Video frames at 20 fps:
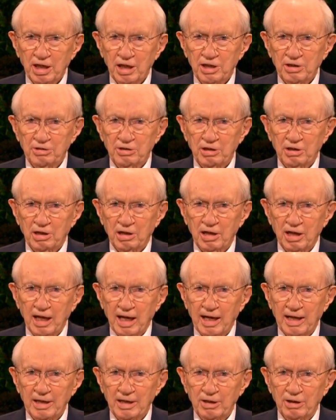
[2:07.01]
is
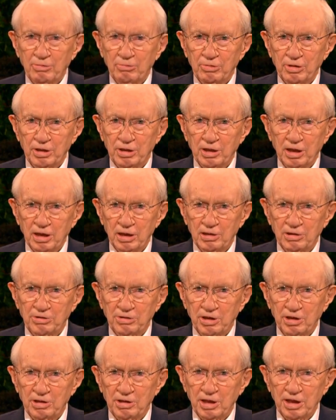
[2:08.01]
inclined to
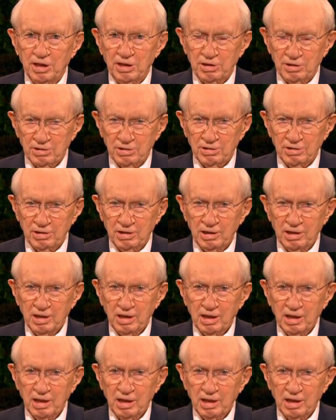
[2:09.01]
indulge in this,